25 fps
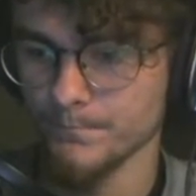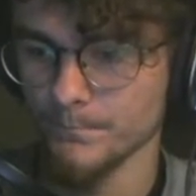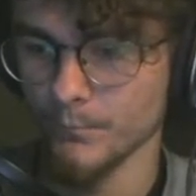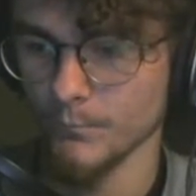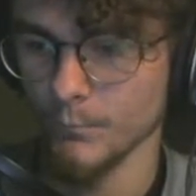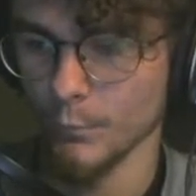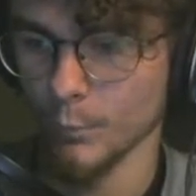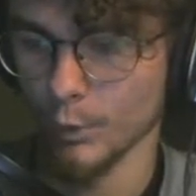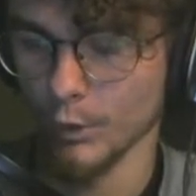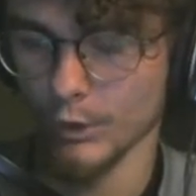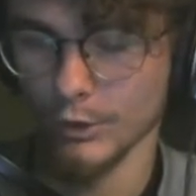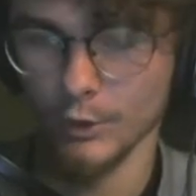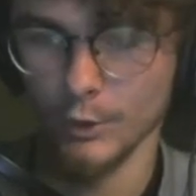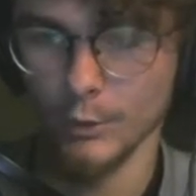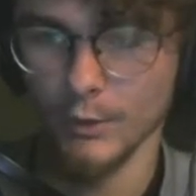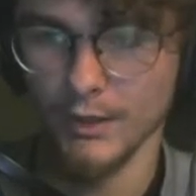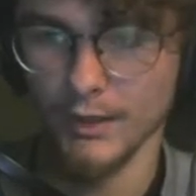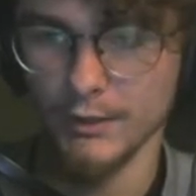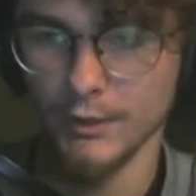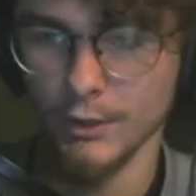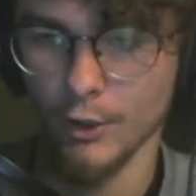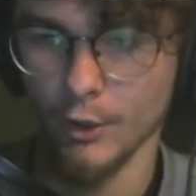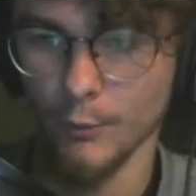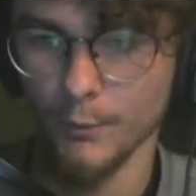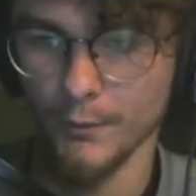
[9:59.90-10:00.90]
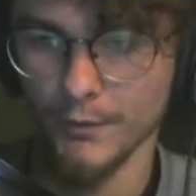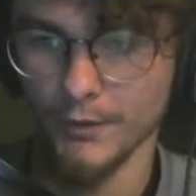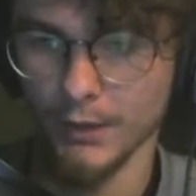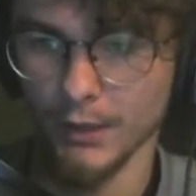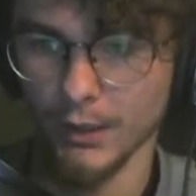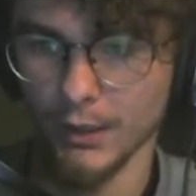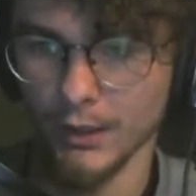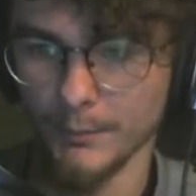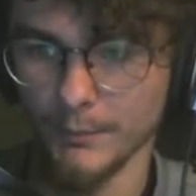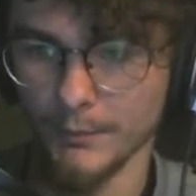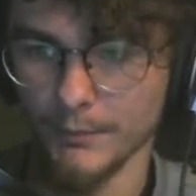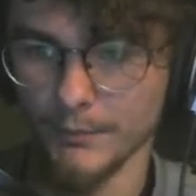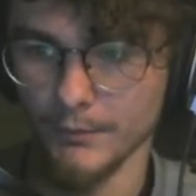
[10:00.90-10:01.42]
we're going to go ahead and open
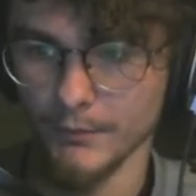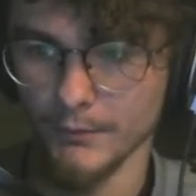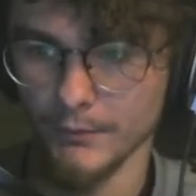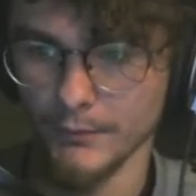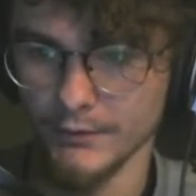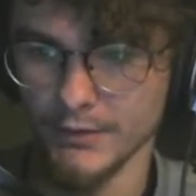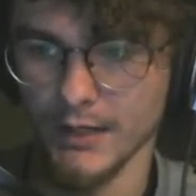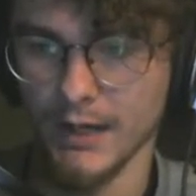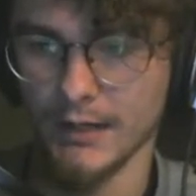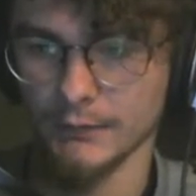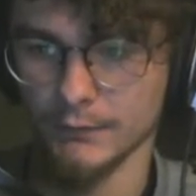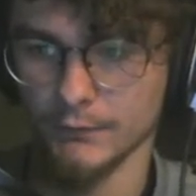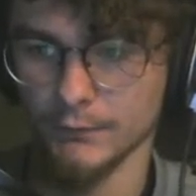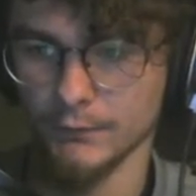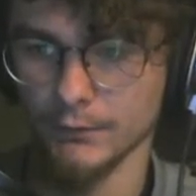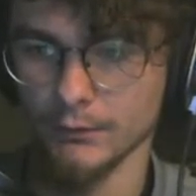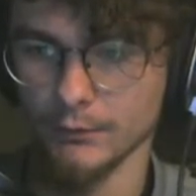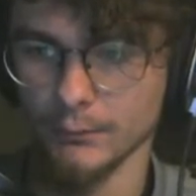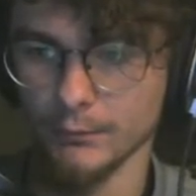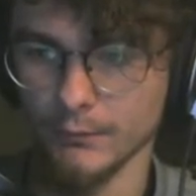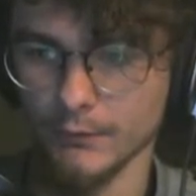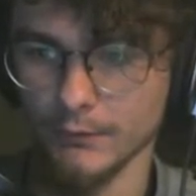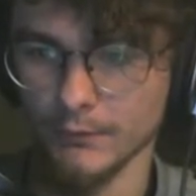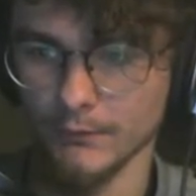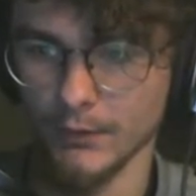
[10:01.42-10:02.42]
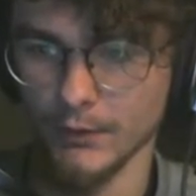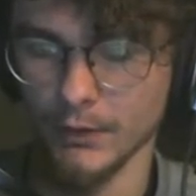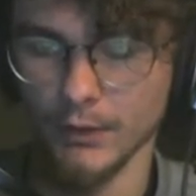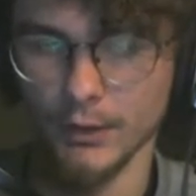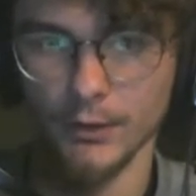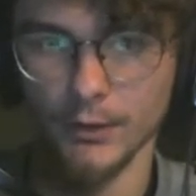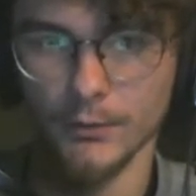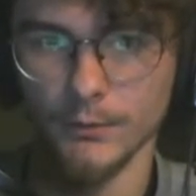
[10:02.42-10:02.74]
up the Jax Films video,